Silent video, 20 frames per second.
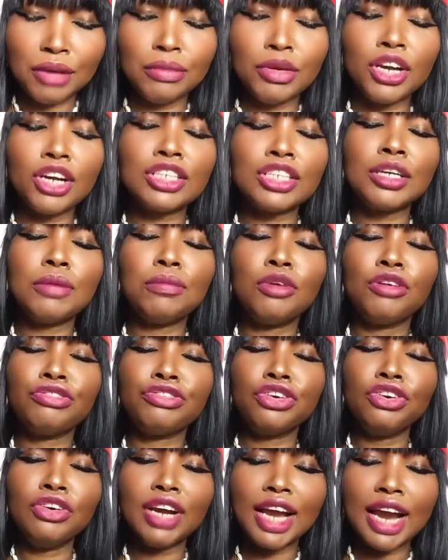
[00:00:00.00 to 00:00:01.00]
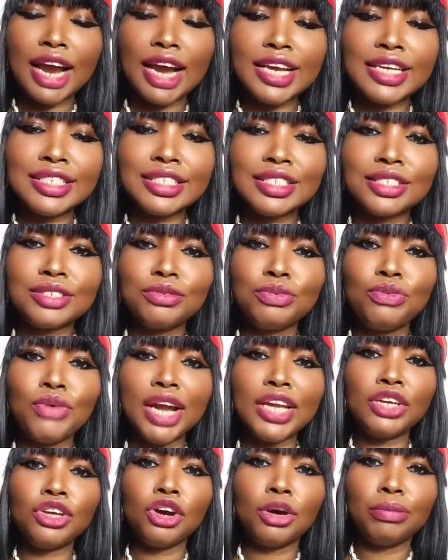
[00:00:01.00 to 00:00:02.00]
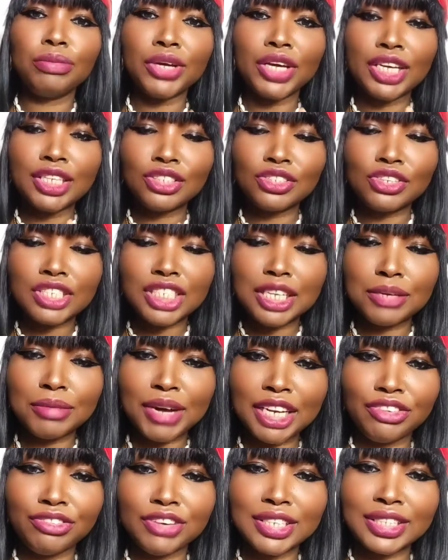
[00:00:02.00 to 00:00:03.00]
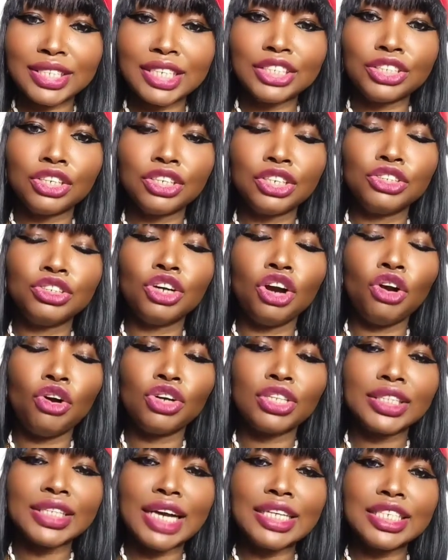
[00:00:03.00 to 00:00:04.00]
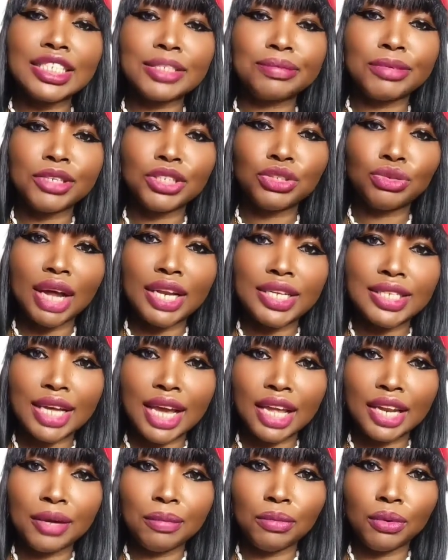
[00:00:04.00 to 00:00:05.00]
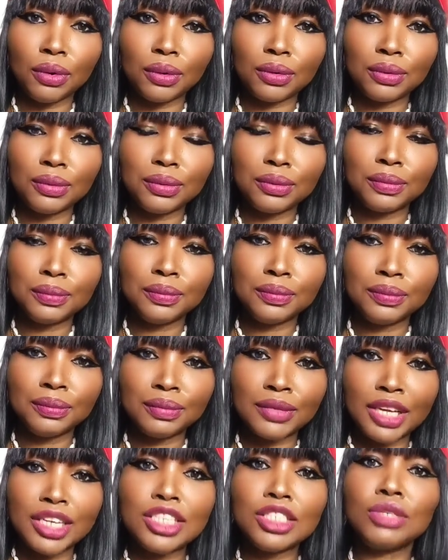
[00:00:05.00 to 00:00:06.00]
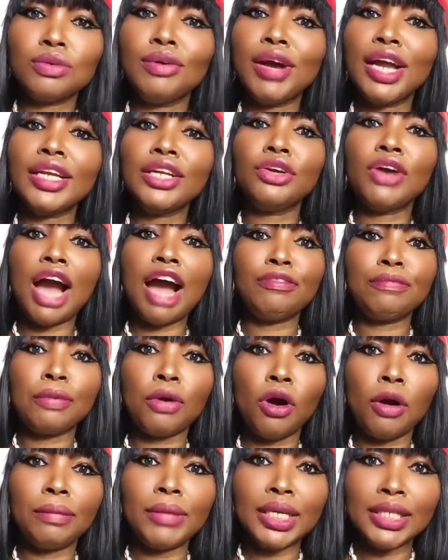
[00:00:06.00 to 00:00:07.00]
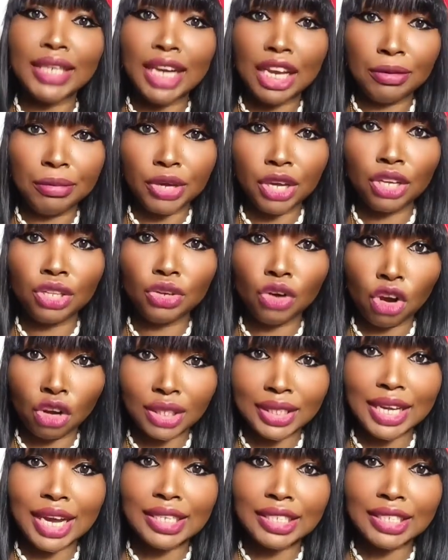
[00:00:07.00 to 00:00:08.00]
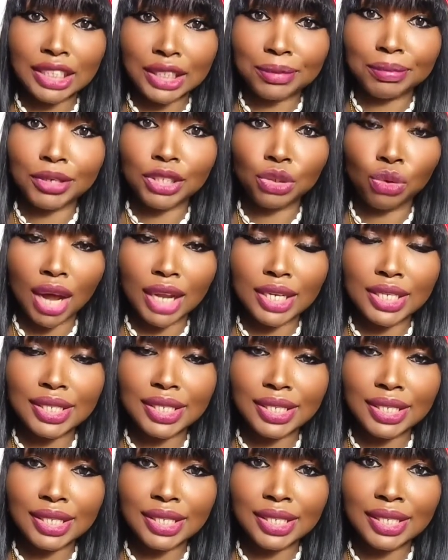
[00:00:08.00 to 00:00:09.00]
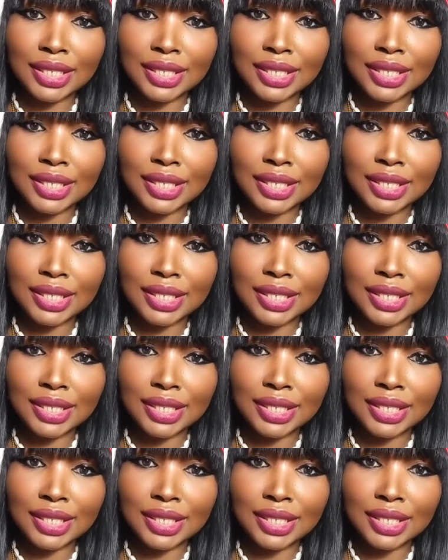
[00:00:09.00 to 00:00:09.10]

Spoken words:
Because some of you guys, when you begin to see manifestation, you don't contact the spiritualist anymore. It's when you have problem that you begin to contact the spiritualist.